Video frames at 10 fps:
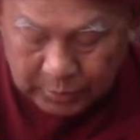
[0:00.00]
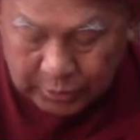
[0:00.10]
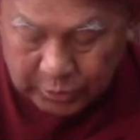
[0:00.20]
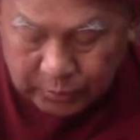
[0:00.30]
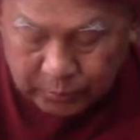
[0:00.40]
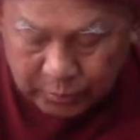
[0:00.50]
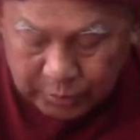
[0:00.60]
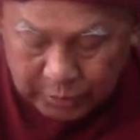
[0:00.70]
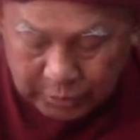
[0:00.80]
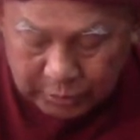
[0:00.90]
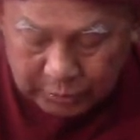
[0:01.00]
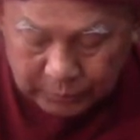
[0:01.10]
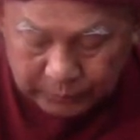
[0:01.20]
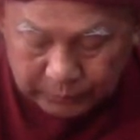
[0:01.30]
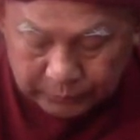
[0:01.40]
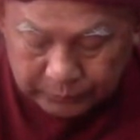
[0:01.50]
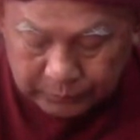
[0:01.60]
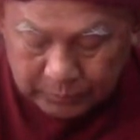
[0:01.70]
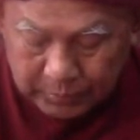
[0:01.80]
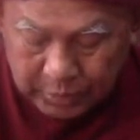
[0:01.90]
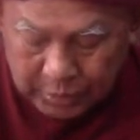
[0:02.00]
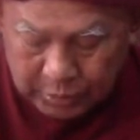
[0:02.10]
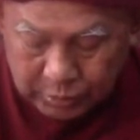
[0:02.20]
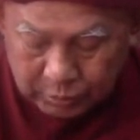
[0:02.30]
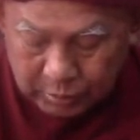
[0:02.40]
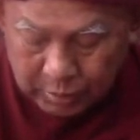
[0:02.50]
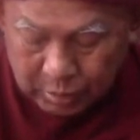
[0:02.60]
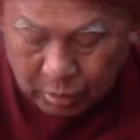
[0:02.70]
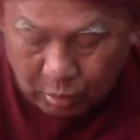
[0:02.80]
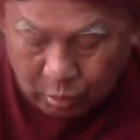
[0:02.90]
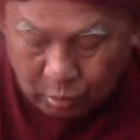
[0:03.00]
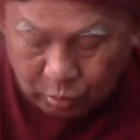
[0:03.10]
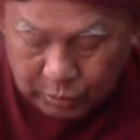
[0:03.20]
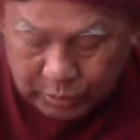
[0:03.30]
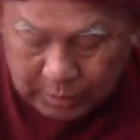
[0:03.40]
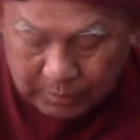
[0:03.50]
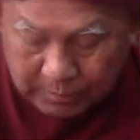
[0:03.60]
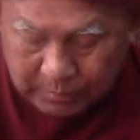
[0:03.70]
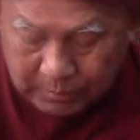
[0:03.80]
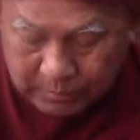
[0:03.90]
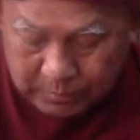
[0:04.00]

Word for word: this process into a wholesome